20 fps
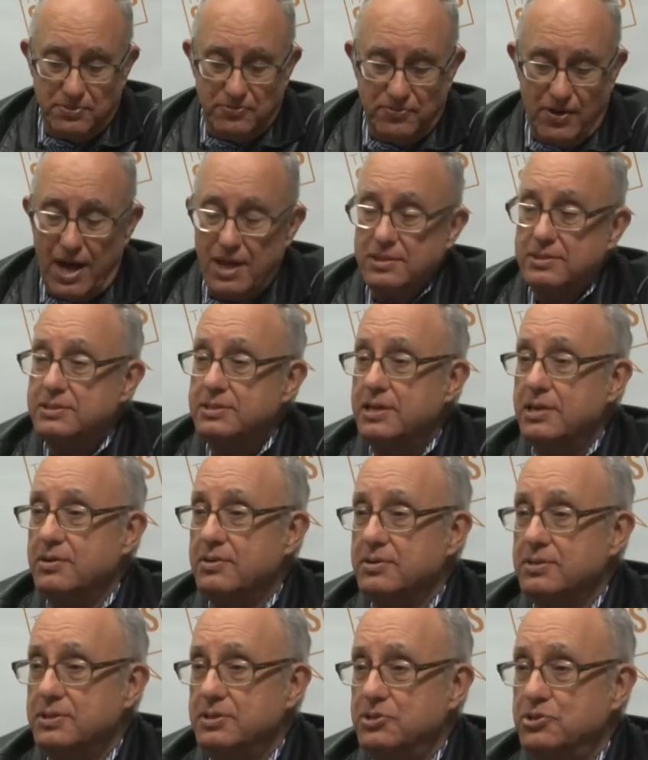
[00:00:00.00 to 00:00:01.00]

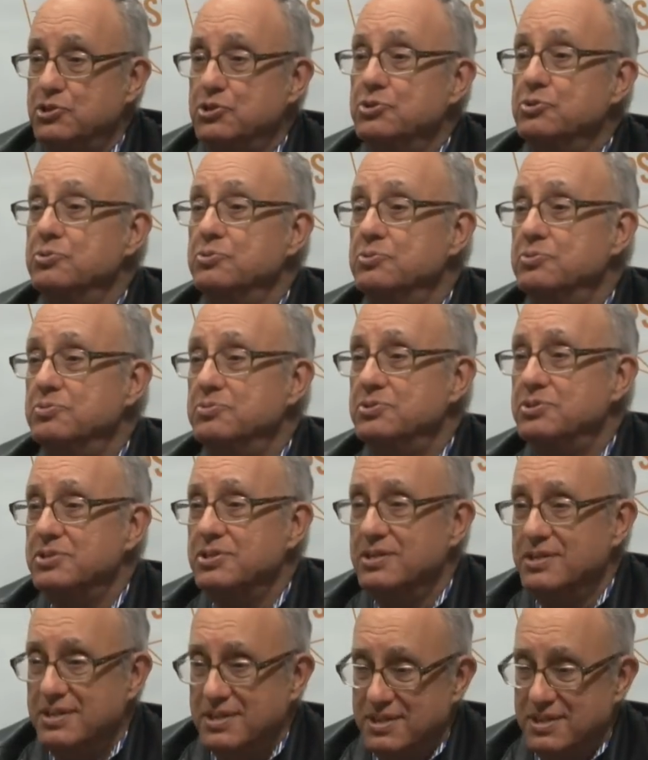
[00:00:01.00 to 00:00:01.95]
voluntarily choose